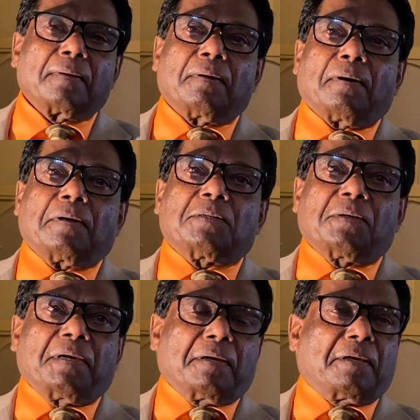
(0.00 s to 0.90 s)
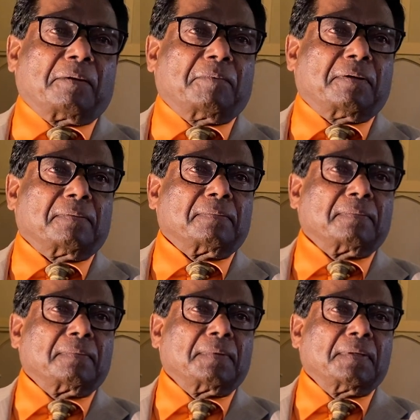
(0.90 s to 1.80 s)
God to hear him, you
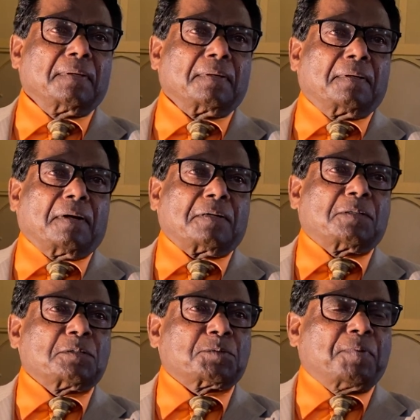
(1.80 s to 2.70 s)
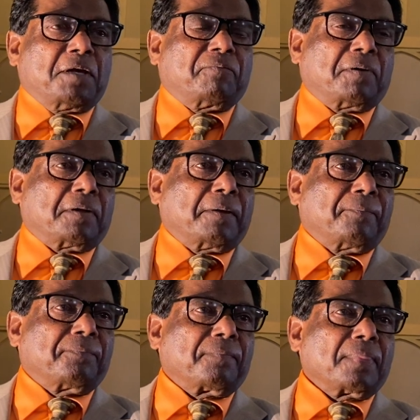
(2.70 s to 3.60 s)
know. God to speak for him,
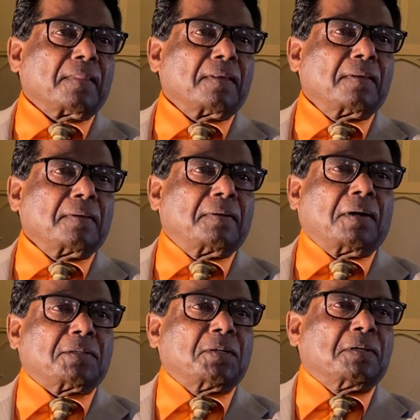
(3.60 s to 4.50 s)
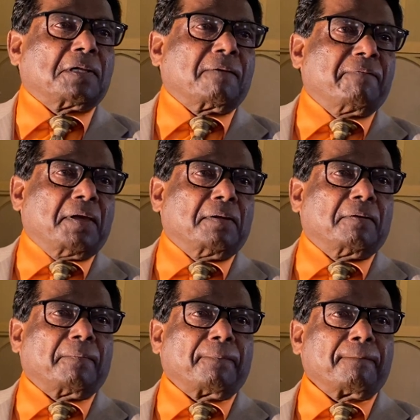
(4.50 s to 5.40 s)
God to intervene. You
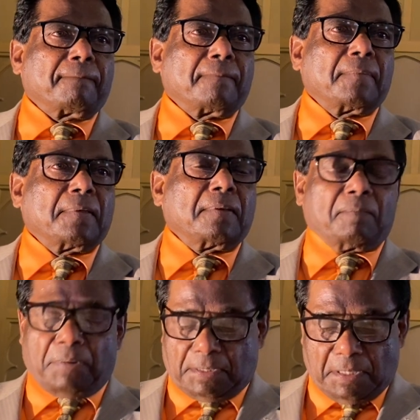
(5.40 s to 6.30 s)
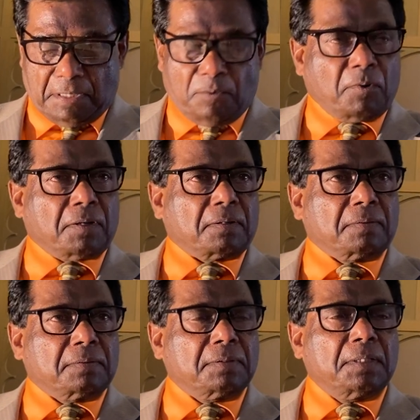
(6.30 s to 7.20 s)
know but they didn't want
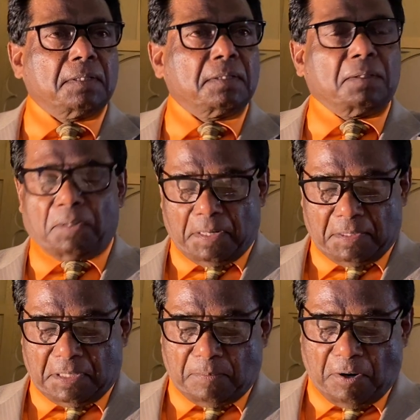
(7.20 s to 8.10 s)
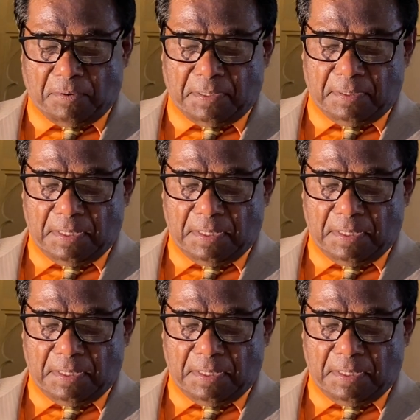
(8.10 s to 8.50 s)
to do anything about it.